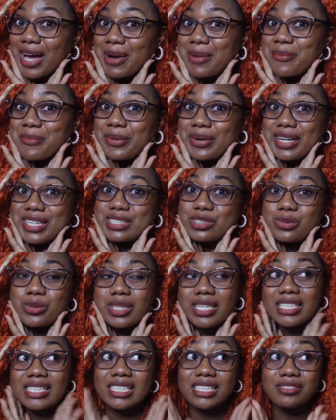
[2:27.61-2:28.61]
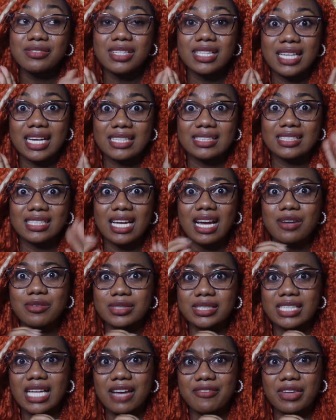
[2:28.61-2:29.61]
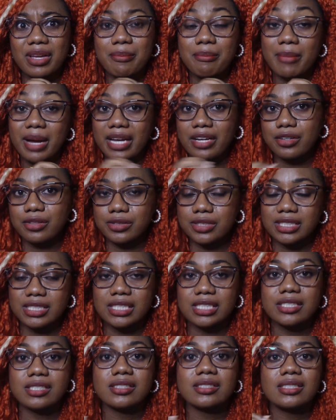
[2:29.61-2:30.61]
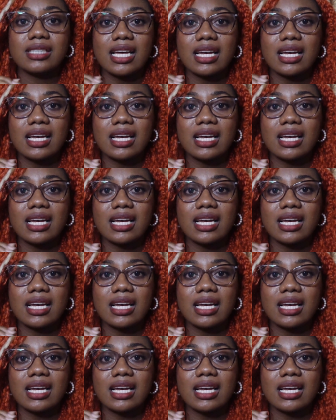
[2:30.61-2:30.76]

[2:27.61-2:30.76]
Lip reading: but what I didn't realize is that I was having micro tears,